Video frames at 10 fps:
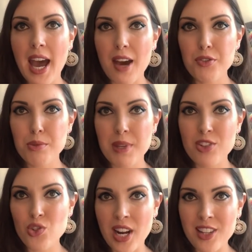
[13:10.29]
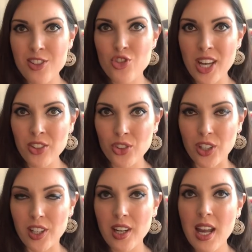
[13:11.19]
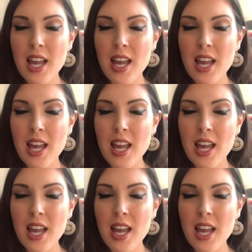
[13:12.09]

have to be bisexual,